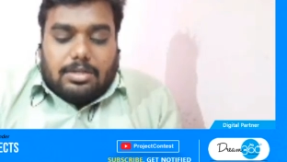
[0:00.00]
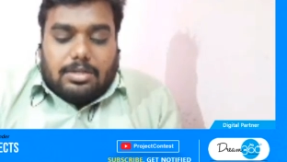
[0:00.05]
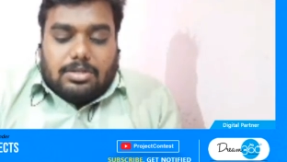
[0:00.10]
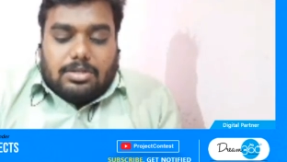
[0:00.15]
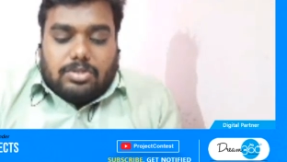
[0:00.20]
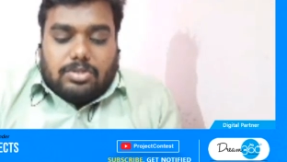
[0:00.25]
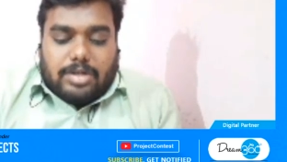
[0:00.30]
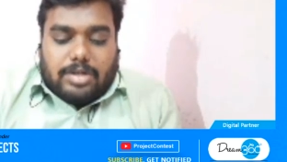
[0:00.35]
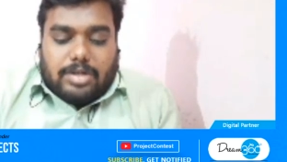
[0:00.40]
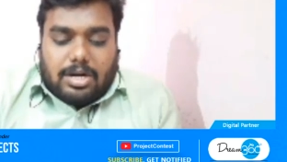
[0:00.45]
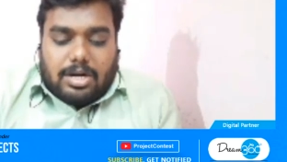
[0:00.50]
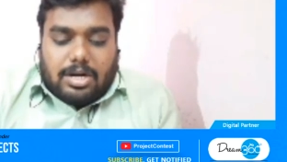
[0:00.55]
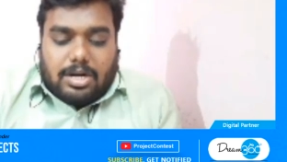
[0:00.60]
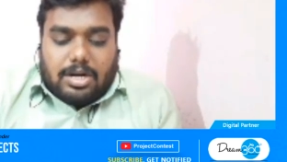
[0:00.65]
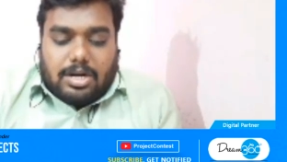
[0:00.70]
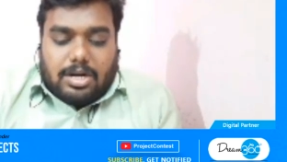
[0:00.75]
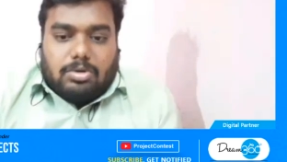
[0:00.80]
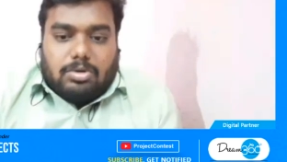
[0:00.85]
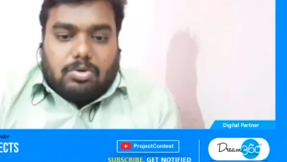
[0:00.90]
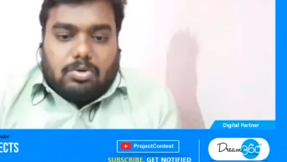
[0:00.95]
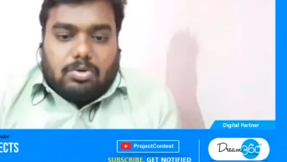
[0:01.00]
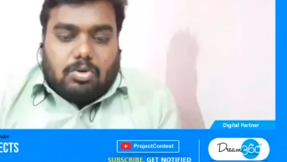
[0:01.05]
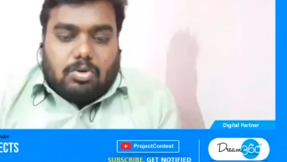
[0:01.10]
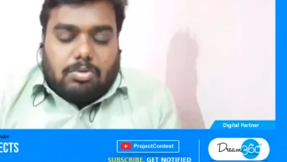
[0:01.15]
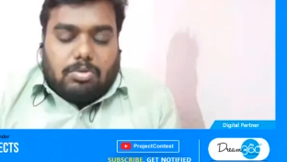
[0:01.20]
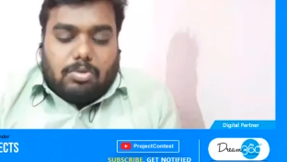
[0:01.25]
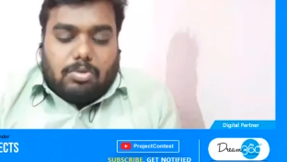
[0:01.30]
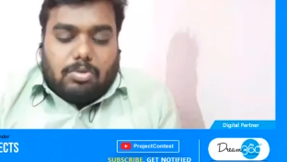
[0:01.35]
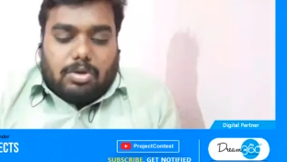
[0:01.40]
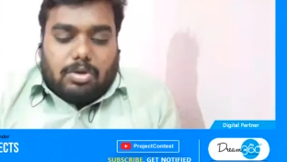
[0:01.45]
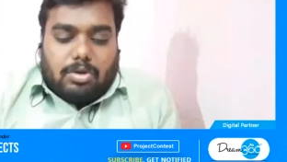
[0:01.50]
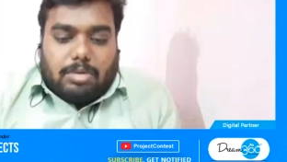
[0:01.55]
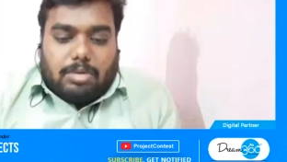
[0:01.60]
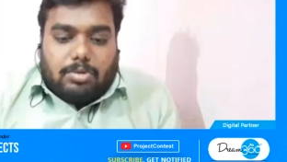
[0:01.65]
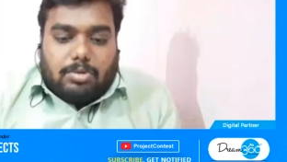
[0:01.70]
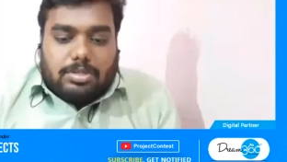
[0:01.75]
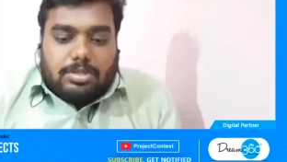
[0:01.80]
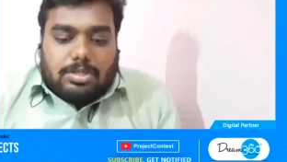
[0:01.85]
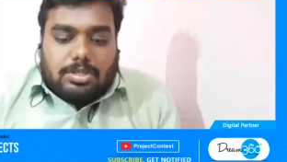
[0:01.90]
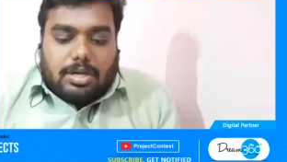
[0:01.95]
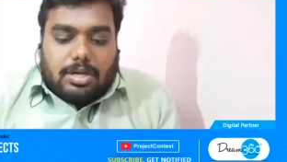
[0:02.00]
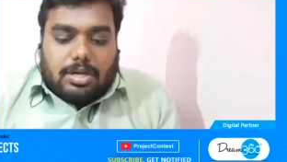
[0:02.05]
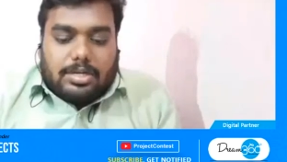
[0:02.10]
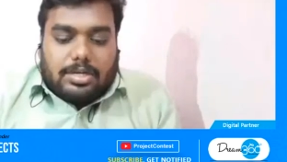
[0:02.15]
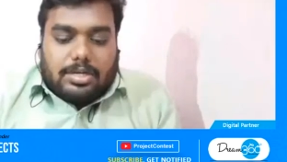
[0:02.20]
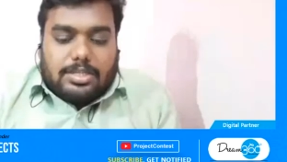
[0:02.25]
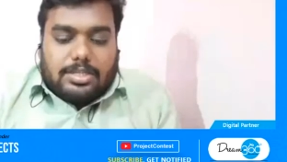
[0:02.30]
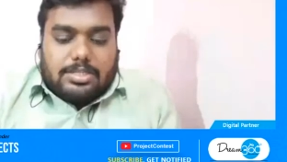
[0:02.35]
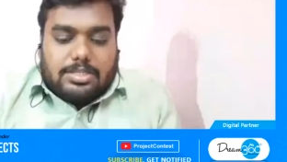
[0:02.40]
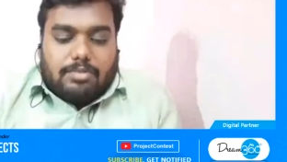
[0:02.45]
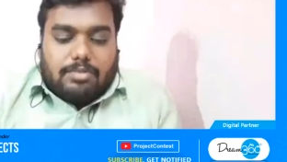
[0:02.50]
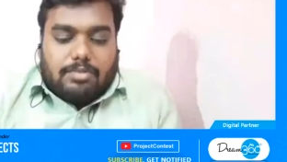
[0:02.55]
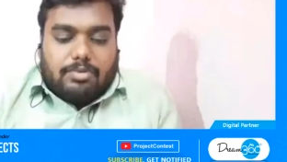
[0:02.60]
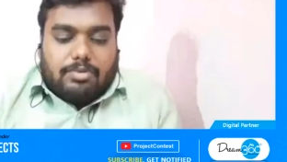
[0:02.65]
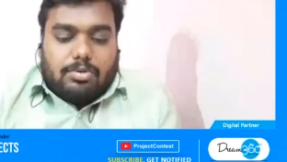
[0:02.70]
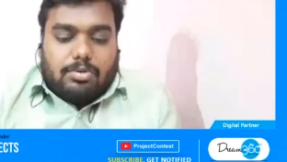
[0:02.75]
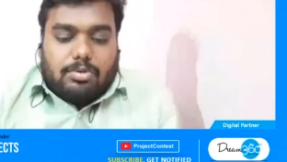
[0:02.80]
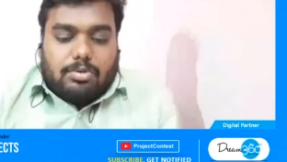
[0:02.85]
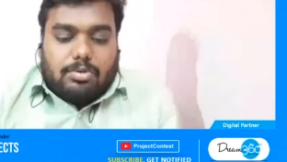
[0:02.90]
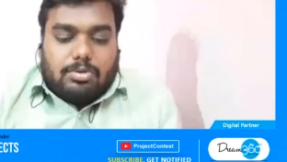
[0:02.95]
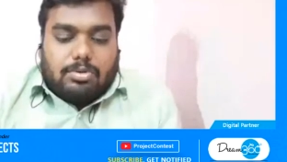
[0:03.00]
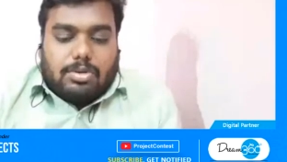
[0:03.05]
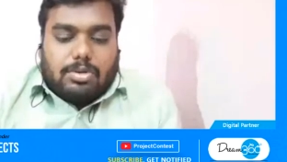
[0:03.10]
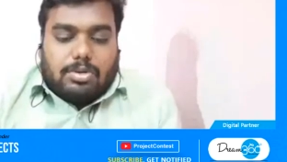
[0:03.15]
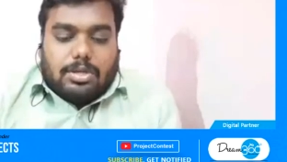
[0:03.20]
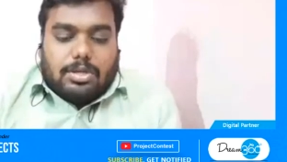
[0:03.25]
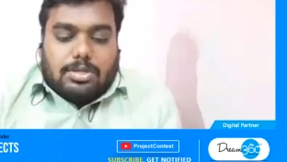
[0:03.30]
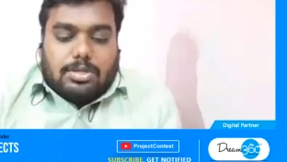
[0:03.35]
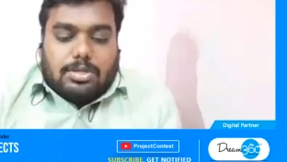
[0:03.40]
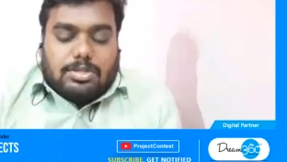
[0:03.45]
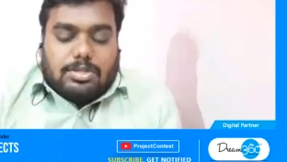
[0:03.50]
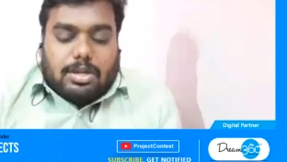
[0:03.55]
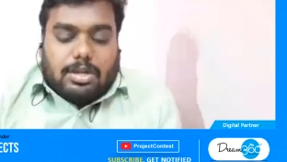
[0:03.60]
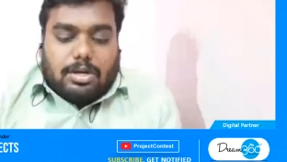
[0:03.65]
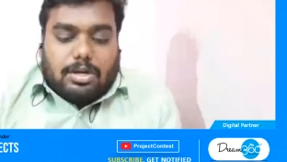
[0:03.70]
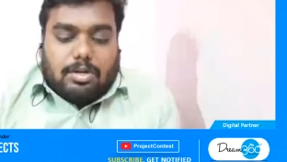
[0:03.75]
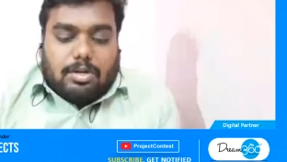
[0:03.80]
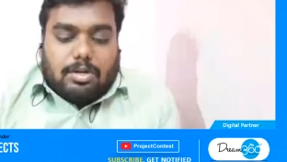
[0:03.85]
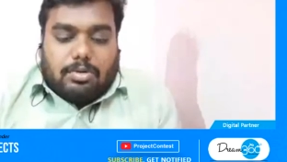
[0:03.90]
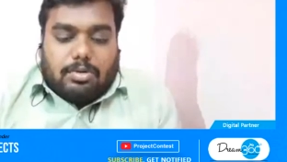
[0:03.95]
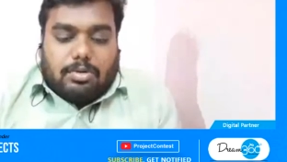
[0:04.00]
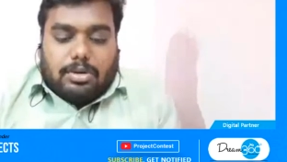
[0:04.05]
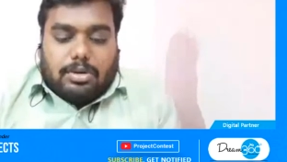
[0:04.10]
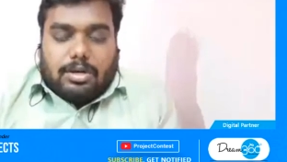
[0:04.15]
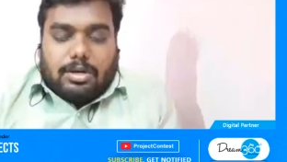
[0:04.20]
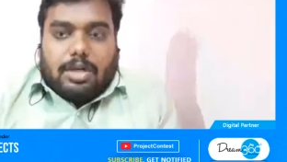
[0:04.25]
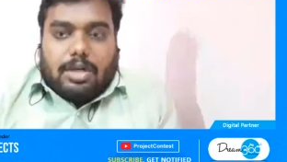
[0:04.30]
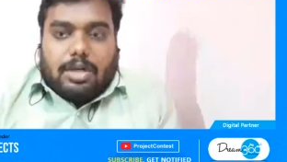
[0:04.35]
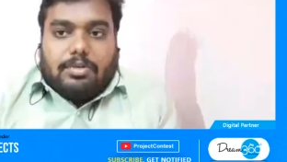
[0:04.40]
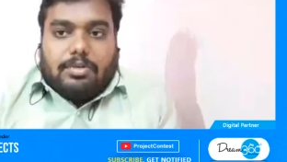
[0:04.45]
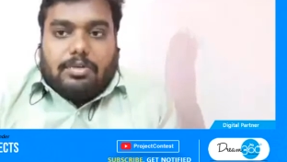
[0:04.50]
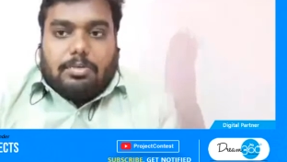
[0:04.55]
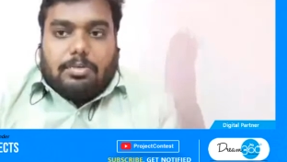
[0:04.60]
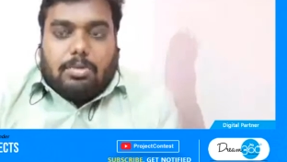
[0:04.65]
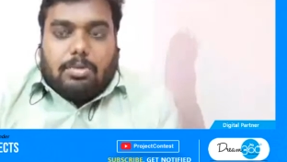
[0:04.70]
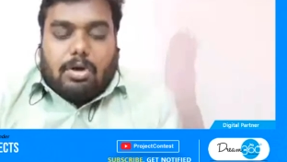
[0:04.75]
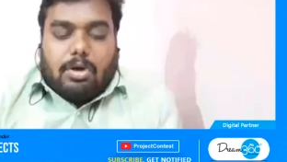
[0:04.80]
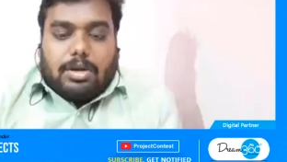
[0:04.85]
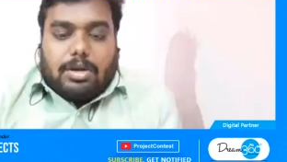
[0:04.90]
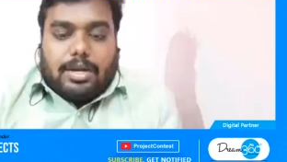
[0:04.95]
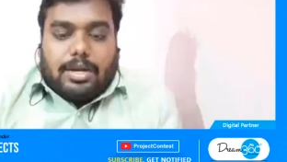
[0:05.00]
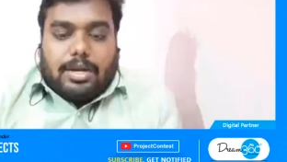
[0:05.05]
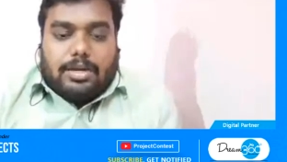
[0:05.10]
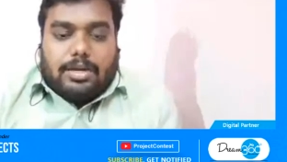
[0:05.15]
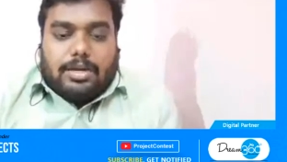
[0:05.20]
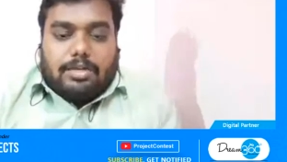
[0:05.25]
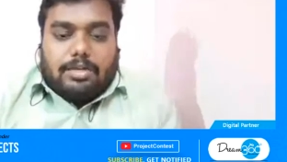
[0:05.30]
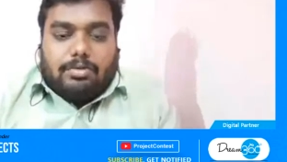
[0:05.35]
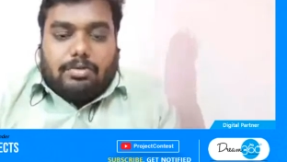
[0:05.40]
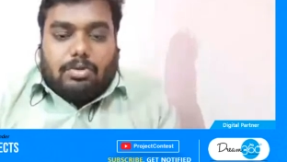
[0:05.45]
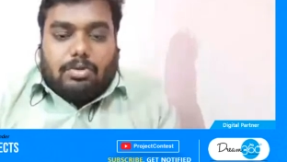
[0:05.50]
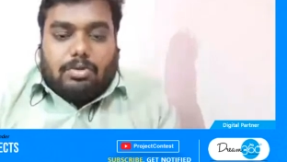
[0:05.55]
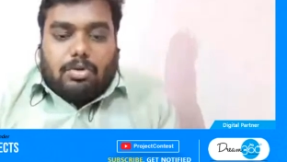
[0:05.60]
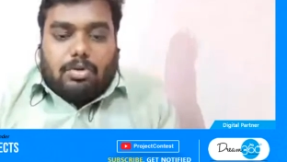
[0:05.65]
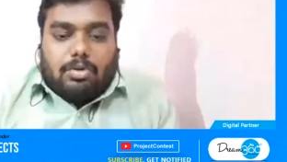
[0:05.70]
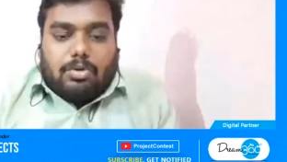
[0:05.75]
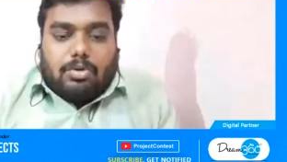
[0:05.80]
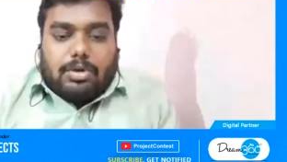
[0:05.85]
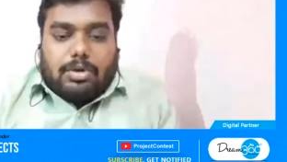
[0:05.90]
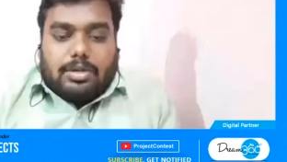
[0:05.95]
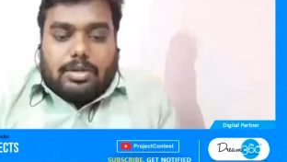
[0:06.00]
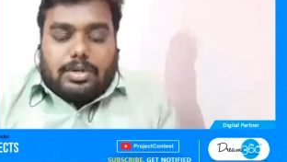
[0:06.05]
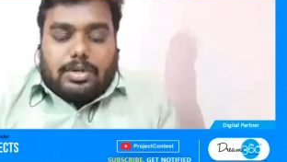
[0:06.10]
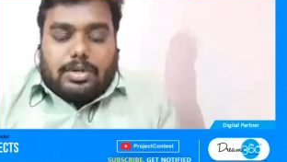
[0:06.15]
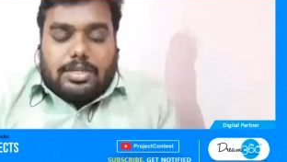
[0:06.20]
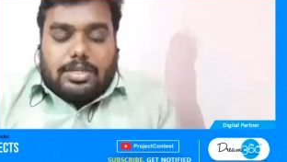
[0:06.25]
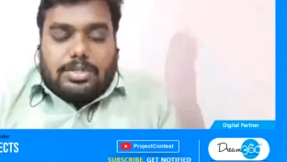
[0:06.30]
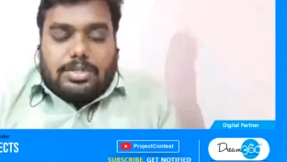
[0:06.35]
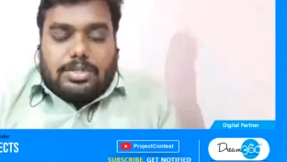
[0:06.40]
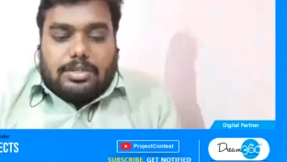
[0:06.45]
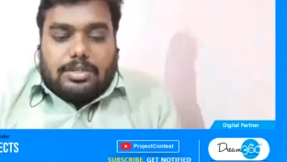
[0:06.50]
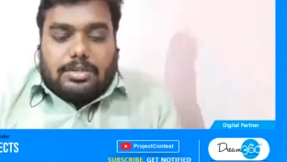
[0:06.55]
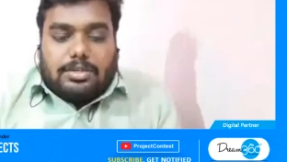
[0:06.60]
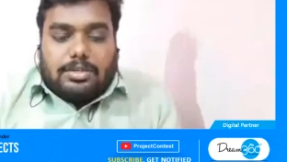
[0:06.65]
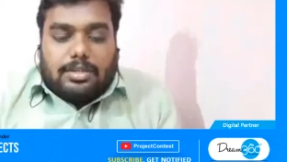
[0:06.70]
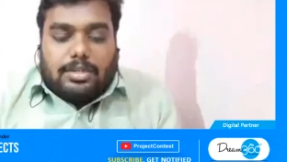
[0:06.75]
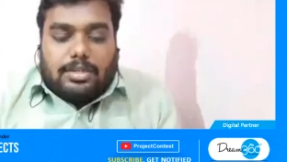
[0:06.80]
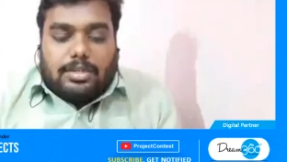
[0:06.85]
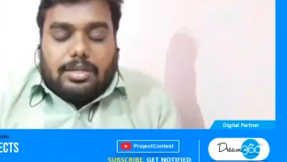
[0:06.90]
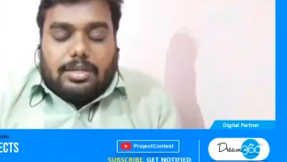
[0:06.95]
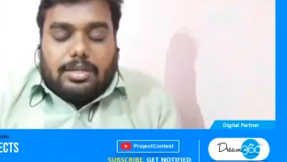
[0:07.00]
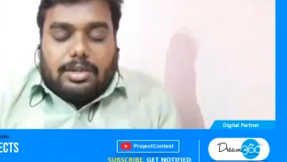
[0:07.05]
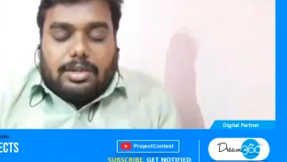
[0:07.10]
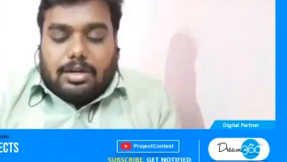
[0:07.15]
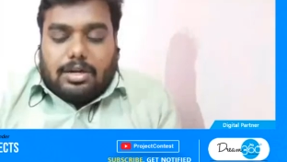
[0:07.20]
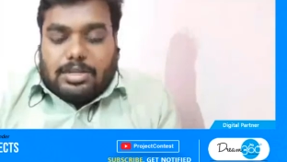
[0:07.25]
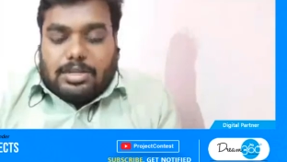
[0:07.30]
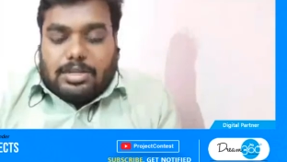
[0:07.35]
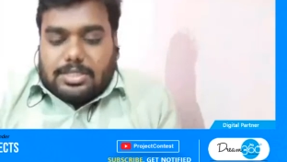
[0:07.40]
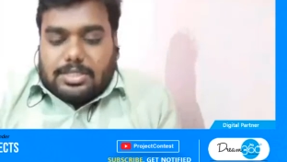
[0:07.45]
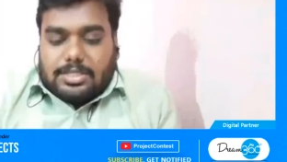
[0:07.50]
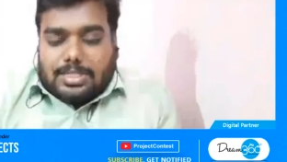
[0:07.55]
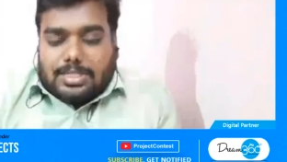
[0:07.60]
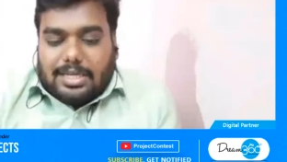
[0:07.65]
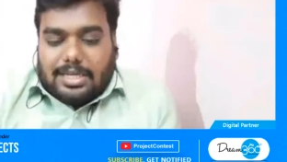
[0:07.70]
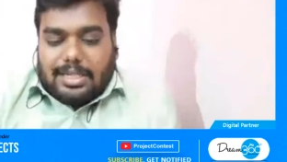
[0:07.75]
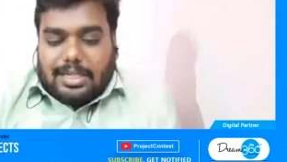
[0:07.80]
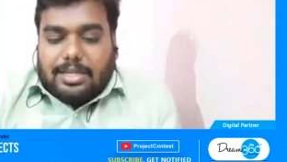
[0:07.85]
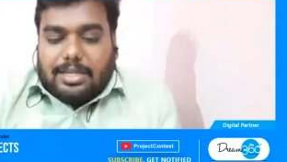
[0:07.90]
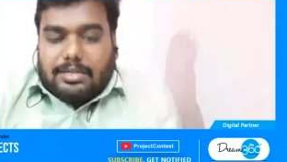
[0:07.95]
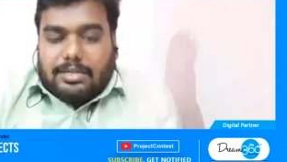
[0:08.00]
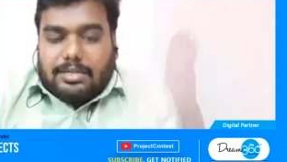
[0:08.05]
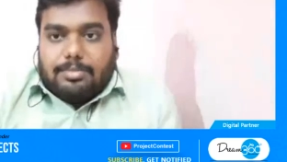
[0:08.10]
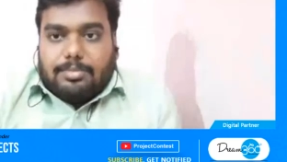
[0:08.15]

So in order to, to know more about this contest, if you scroll down our blog and if you go and reach the contest link